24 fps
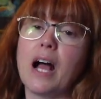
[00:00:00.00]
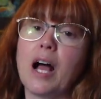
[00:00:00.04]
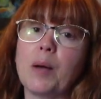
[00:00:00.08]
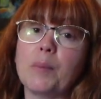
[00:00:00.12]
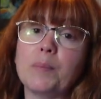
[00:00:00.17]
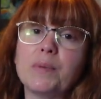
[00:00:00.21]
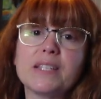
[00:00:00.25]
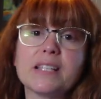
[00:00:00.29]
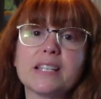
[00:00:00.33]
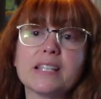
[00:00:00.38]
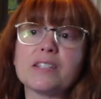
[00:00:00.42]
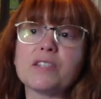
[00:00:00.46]

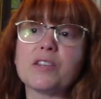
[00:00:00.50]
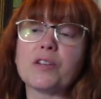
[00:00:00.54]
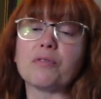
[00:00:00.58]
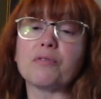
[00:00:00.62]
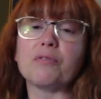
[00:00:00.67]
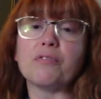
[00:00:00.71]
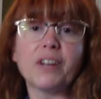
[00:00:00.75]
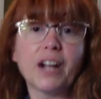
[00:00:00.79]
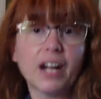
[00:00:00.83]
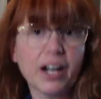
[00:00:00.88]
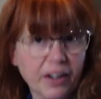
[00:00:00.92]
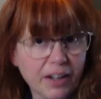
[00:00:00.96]
He says they're
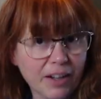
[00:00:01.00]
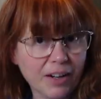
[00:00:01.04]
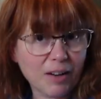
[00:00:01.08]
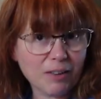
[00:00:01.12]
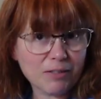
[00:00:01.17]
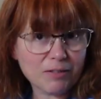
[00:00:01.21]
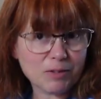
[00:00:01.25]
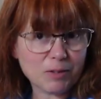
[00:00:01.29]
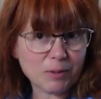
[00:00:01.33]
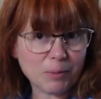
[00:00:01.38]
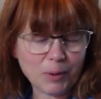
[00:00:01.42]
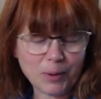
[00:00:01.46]
very
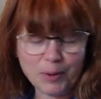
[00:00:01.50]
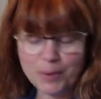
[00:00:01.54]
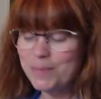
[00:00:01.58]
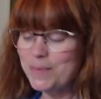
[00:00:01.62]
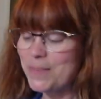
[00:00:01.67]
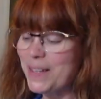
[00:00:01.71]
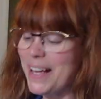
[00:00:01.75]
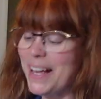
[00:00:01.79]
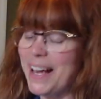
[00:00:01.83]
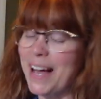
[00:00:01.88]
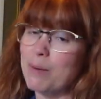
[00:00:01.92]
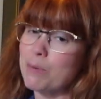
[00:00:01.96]
comfortable.
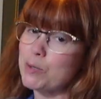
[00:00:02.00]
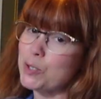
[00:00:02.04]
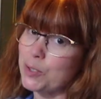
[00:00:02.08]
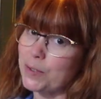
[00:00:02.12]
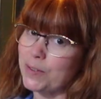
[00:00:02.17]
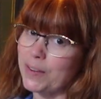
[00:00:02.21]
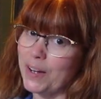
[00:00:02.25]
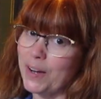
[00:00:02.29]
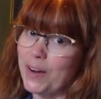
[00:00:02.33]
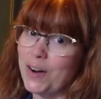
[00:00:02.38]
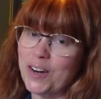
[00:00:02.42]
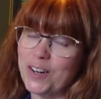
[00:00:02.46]
I'm sure
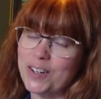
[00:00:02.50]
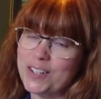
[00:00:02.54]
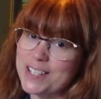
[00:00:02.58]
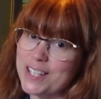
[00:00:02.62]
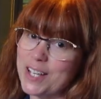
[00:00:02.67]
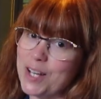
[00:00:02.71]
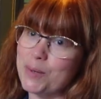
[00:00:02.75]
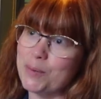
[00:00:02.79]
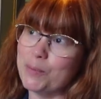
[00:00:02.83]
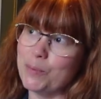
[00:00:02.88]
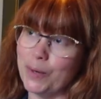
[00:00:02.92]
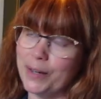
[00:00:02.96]
they are. It's
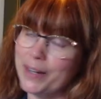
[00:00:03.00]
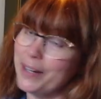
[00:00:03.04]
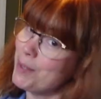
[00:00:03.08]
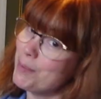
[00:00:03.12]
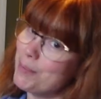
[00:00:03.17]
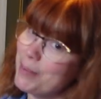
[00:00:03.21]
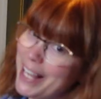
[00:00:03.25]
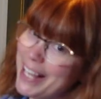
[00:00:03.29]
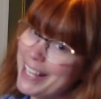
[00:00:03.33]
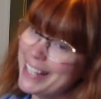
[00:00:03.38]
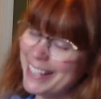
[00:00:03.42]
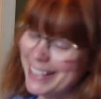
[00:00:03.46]
like wearing a
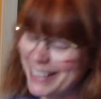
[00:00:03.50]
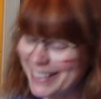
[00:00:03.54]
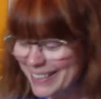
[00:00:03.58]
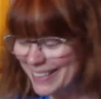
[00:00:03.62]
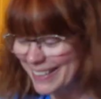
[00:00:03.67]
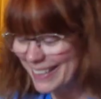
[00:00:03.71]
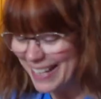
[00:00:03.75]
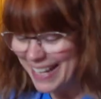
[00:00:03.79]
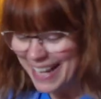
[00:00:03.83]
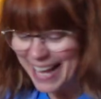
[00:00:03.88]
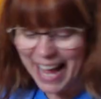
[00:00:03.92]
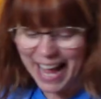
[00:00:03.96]
blanket.
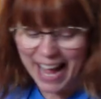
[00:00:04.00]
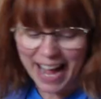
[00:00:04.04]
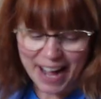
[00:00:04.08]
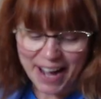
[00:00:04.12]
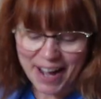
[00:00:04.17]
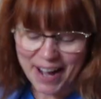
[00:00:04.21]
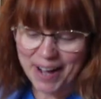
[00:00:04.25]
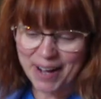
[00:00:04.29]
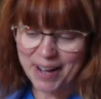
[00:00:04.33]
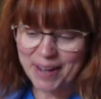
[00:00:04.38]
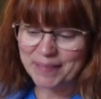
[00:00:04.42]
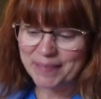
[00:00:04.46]

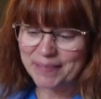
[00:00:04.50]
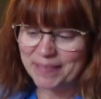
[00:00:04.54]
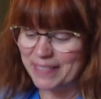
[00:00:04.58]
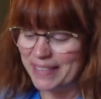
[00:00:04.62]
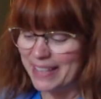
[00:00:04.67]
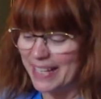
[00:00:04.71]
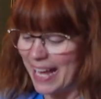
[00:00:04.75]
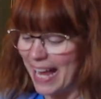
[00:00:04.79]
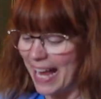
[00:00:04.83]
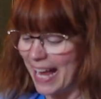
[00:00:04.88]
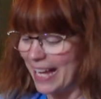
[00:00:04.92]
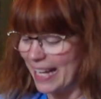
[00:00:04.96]
And
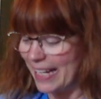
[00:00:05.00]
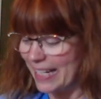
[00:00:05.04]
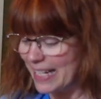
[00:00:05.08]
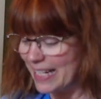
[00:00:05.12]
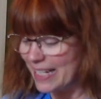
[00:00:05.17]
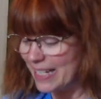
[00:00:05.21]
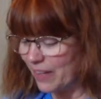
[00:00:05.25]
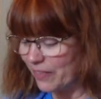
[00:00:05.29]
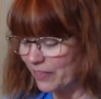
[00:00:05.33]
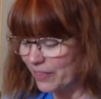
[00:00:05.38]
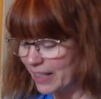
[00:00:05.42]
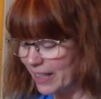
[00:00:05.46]
he
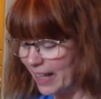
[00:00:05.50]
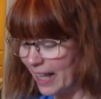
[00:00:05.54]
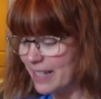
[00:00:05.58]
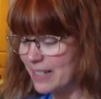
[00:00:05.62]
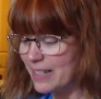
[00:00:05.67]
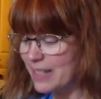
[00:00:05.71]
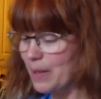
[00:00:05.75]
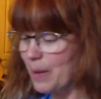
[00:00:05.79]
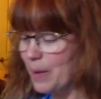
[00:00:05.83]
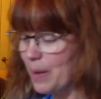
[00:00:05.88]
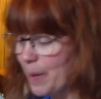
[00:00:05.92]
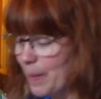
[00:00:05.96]
definitely
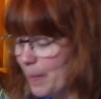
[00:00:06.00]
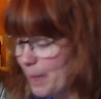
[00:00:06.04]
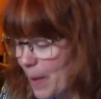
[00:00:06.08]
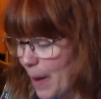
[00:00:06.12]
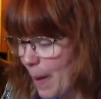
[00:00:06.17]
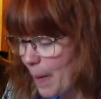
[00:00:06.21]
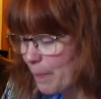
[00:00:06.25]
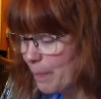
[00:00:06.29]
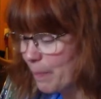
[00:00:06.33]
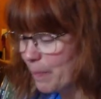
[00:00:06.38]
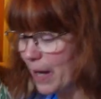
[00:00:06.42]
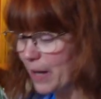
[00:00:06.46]
likes them
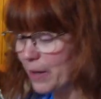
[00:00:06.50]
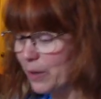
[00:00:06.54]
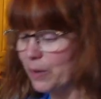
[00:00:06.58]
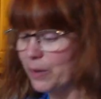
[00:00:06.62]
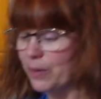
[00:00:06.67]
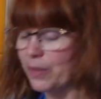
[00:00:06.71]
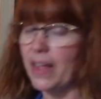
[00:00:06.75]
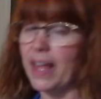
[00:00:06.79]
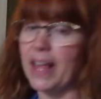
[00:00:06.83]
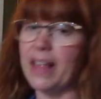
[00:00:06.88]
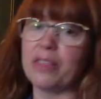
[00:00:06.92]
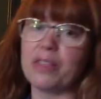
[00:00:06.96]
better
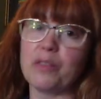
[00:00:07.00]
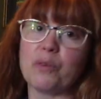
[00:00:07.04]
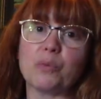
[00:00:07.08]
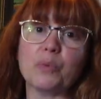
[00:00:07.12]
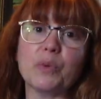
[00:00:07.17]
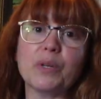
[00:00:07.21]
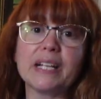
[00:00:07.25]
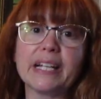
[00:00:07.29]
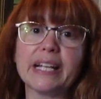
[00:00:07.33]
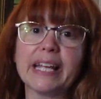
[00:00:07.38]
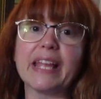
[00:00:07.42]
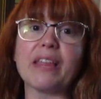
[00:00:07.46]
than the
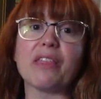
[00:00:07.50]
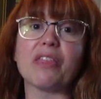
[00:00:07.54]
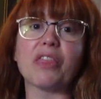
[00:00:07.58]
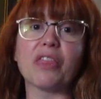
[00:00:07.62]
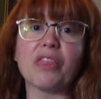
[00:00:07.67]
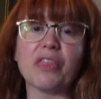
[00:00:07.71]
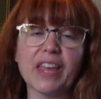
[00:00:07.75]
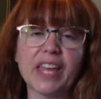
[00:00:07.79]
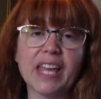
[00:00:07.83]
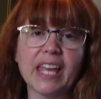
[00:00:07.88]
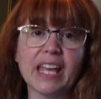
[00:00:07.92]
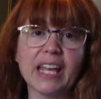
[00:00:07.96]
really
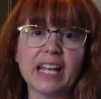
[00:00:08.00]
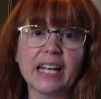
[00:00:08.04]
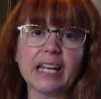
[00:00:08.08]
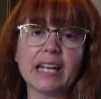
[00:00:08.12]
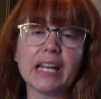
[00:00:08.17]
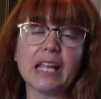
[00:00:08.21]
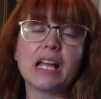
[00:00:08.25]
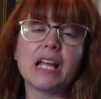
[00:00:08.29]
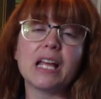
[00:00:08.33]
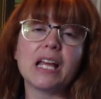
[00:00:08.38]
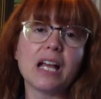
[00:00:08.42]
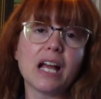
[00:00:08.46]

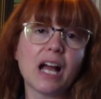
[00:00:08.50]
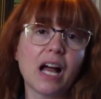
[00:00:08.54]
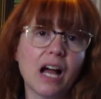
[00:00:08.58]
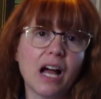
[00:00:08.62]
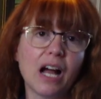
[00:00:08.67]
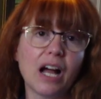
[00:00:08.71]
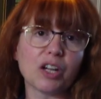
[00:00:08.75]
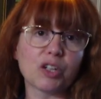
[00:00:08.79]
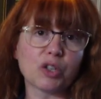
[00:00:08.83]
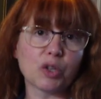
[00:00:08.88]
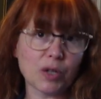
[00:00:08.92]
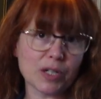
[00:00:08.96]
thin
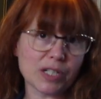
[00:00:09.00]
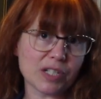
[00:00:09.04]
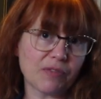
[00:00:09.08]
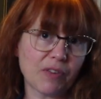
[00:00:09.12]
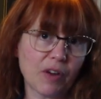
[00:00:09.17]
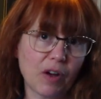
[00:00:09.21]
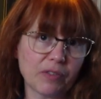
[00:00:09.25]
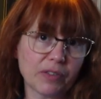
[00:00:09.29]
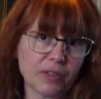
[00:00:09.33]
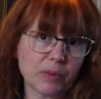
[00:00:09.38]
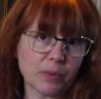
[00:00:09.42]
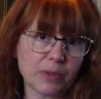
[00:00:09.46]
crushed
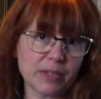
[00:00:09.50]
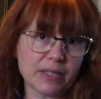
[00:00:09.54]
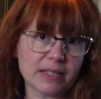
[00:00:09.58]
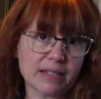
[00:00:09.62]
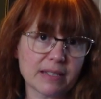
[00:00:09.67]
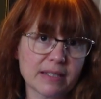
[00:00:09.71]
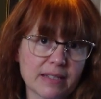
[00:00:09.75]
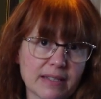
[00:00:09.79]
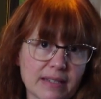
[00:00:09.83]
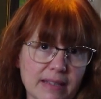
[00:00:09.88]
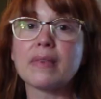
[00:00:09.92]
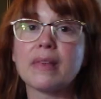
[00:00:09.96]
velvet
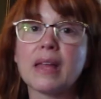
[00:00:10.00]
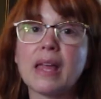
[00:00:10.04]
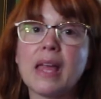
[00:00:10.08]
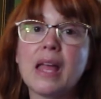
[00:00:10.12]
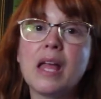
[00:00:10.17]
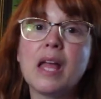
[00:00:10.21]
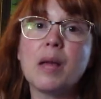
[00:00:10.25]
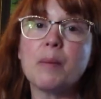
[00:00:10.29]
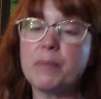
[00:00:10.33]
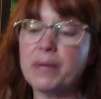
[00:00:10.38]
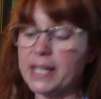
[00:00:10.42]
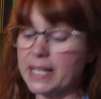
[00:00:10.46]
ones,
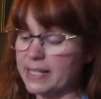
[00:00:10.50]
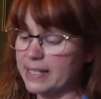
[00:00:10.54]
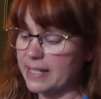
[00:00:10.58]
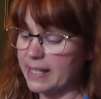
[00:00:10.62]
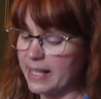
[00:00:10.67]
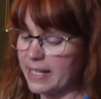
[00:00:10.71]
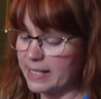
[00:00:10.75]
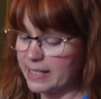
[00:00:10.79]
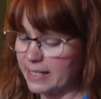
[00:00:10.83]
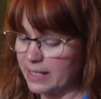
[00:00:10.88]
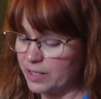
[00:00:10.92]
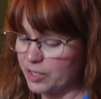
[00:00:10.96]
because
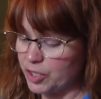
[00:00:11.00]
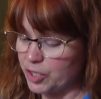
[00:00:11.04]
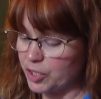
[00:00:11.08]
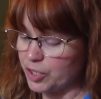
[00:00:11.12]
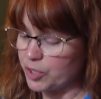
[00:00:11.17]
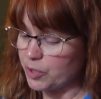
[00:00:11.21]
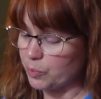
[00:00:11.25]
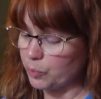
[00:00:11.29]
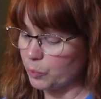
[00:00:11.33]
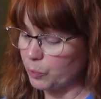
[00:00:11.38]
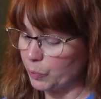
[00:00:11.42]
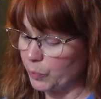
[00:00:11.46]
this is
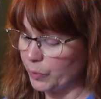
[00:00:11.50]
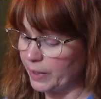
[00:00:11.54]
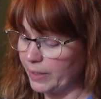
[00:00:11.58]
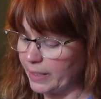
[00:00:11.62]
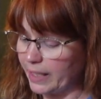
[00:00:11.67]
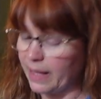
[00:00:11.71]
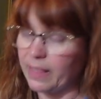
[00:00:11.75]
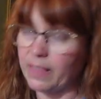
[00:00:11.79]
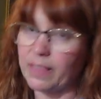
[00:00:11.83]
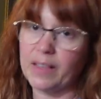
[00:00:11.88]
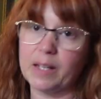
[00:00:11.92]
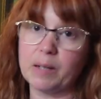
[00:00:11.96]
just
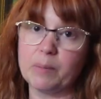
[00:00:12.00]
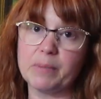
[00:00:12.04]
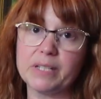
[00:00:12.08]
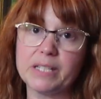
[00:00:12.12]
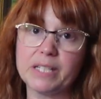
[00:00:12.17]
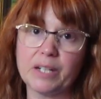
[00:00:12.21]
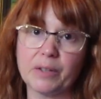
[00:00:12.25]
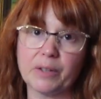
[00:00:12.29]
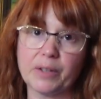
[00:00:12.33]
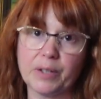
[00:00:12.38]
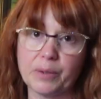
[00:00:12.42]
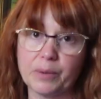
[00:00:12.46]
really thin
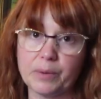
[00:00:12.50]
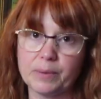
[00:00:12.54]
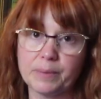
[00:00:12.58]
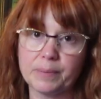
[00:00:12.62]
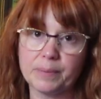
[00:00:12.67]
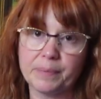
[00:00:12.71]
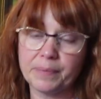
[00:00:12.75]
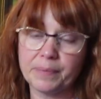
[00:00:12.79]
material.